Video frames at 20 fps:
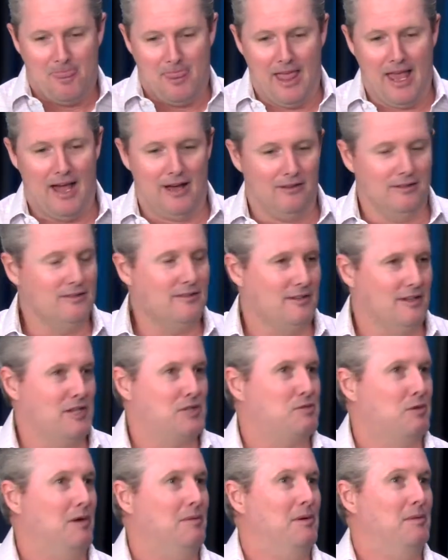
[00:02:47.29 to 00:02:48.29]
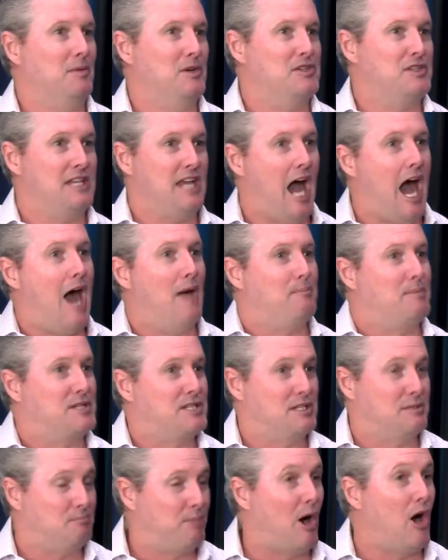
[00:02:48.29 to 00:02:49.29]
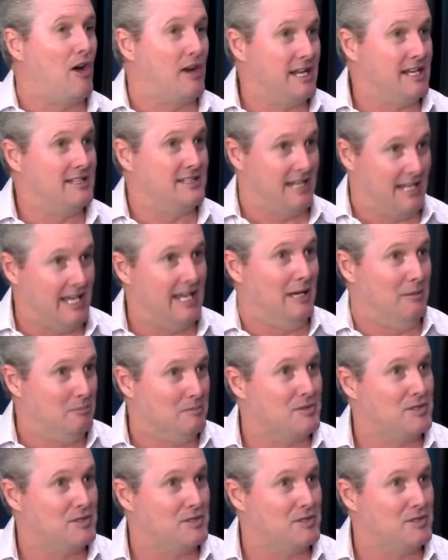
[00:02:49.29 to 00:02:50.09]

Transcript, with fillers: Now, this woman was the opposite party to him.